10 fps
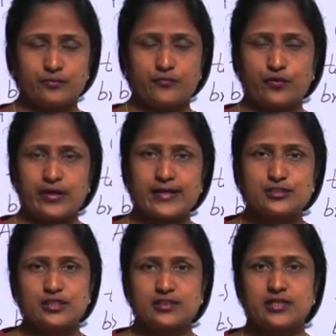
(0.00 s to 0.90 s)
before an
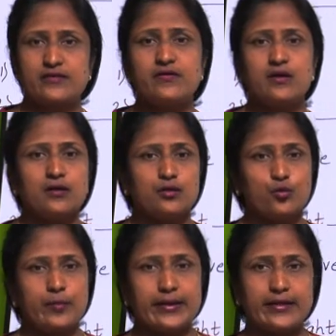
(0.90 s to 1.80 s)
adjective to
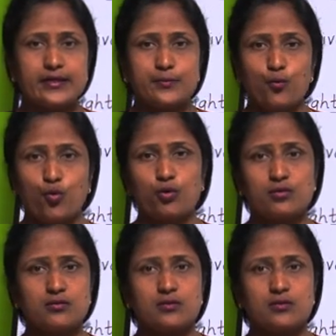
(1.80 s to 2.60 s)
make it more,